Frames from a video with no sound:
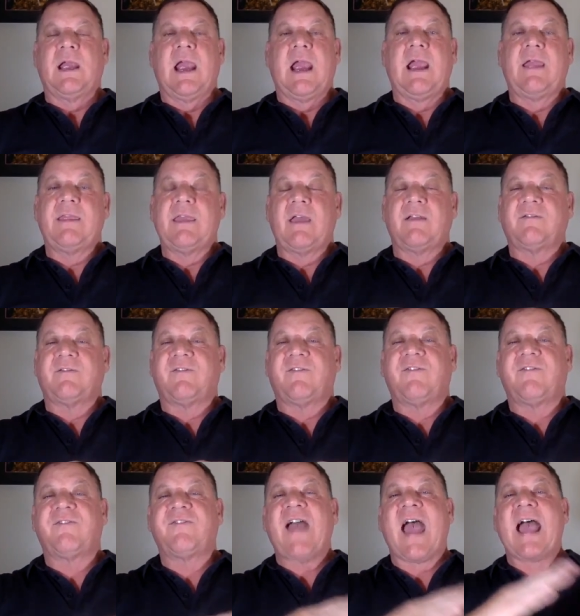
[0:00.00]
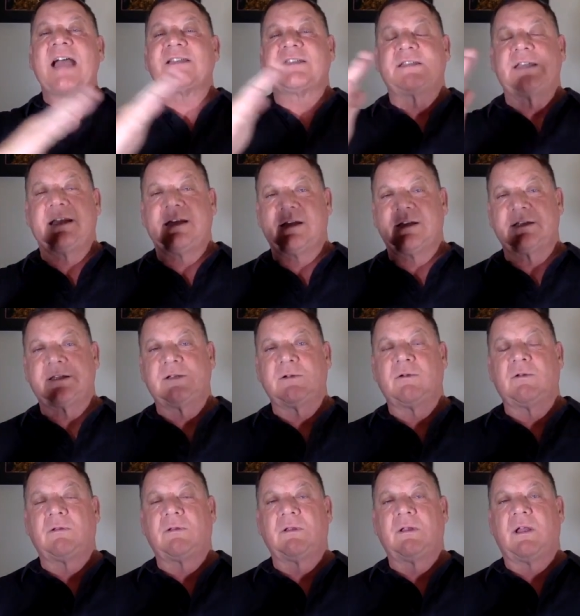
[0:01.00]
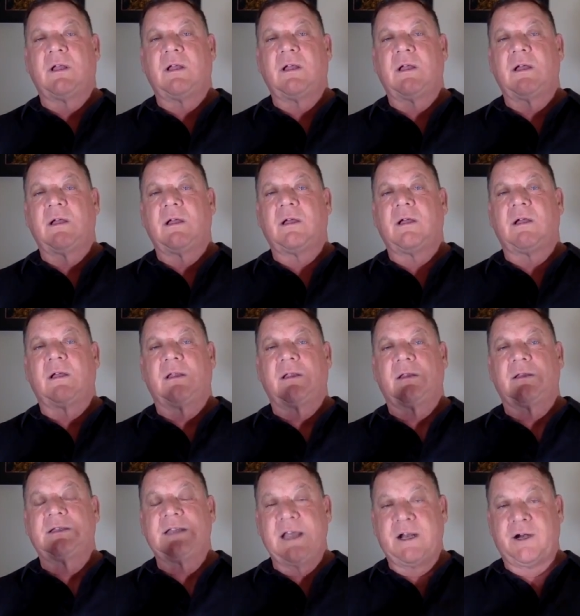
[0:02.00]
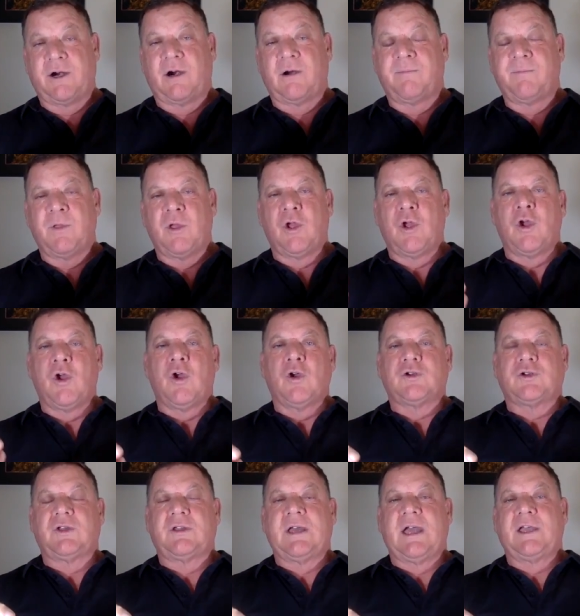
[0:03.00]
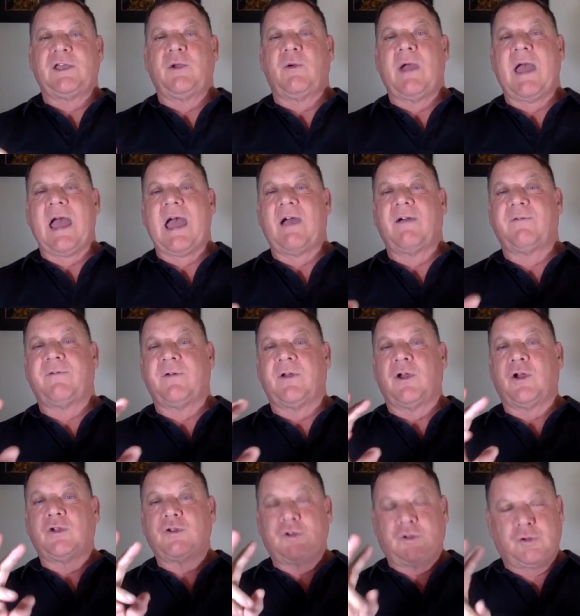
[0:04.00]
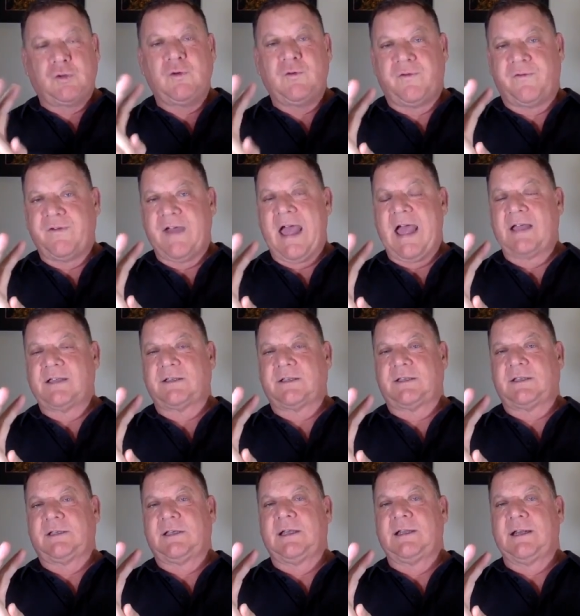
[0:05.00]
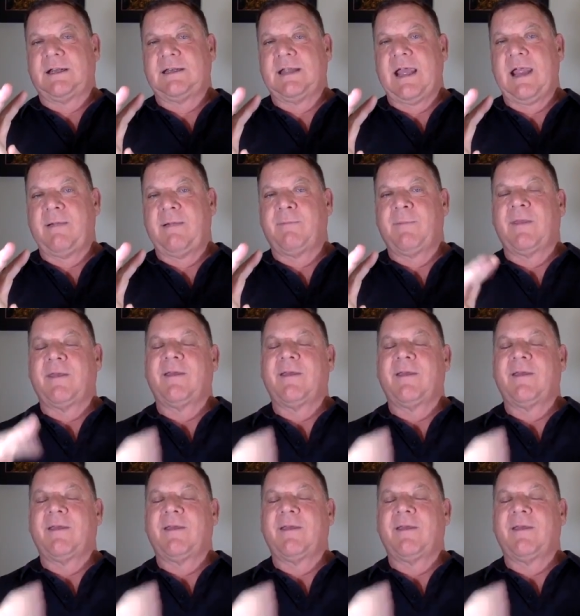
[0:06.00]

and then fasting until uh, uh, dinner so that you have two fasts in a day